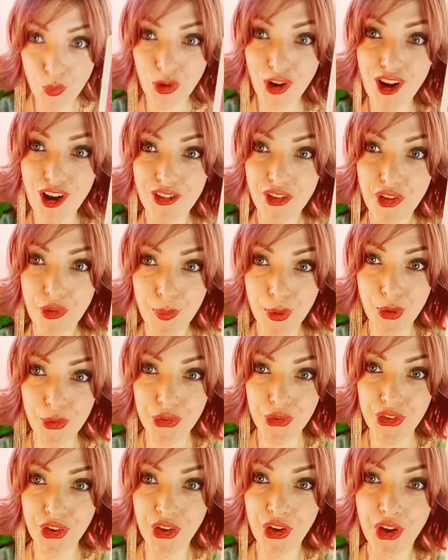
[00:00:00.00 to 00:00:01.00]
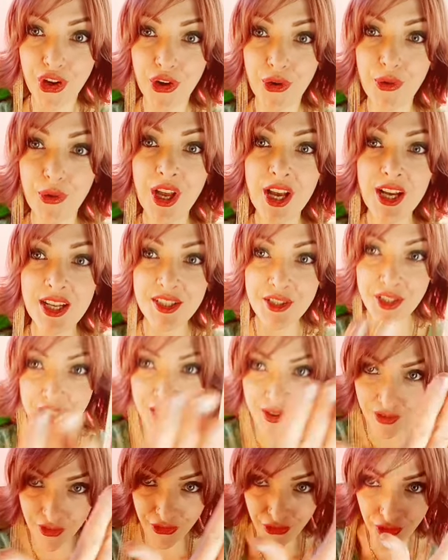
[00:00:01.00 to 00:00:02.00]
we're not supposed to go, to
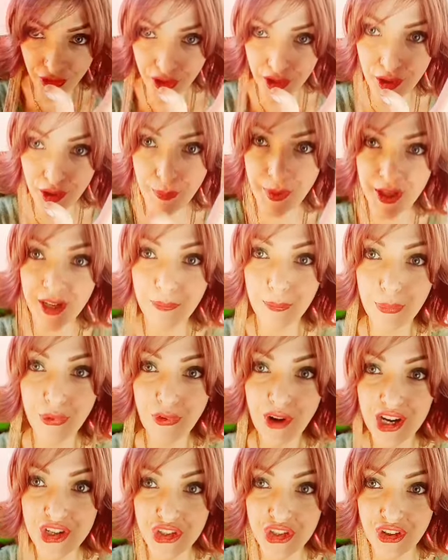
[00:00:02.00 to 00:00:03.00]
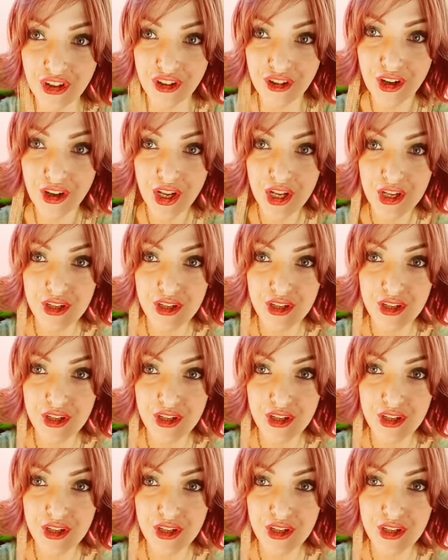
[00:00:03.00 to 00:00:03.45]
give us a little bit of pressure